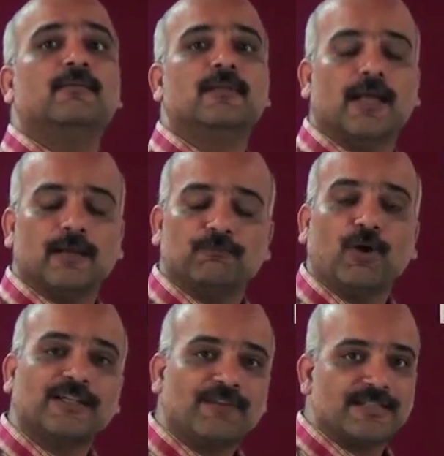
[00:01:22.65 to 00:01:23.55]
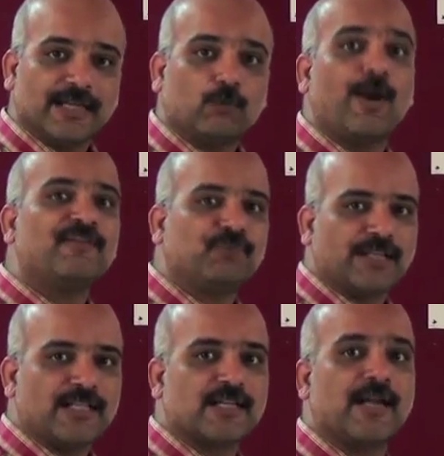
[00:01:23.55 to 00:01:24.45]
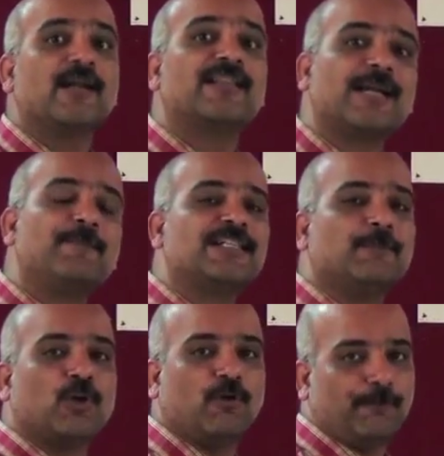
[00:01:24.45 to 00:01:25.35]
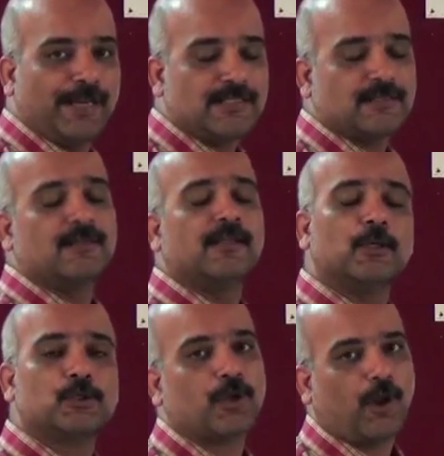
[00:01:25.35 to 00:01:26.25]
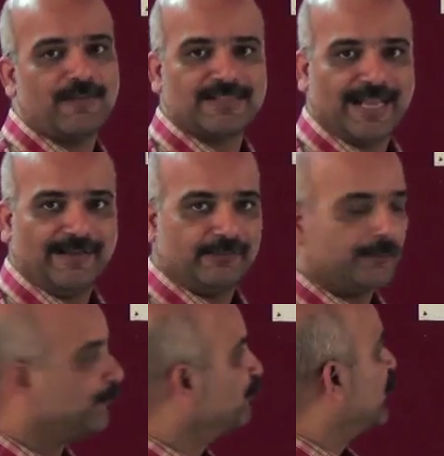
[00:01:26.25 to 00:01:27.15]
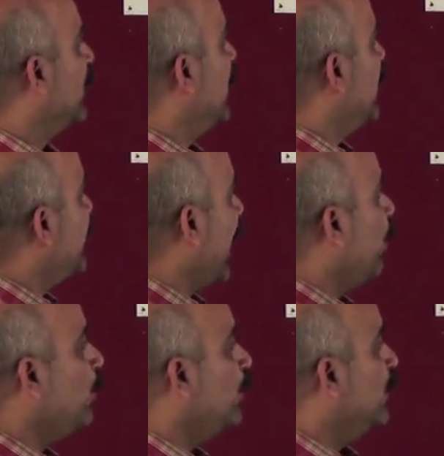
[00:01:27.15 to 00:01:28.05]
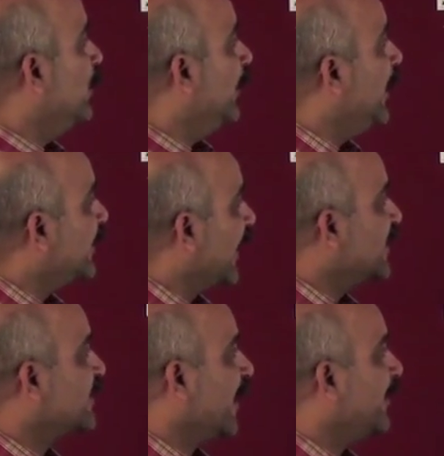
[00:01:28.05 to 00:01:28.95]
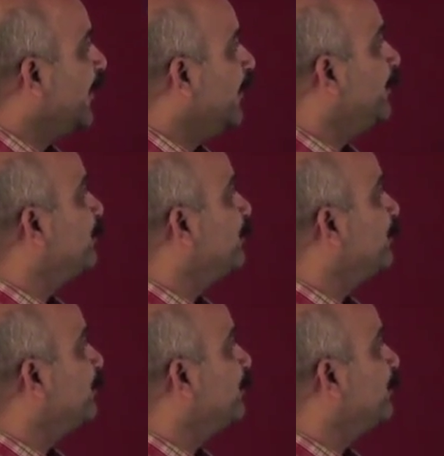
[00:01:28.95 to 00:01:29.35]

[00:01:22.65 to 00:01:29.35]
whatever is required for 10th standard, that much amount of base you should always have. Now, in 10th standard,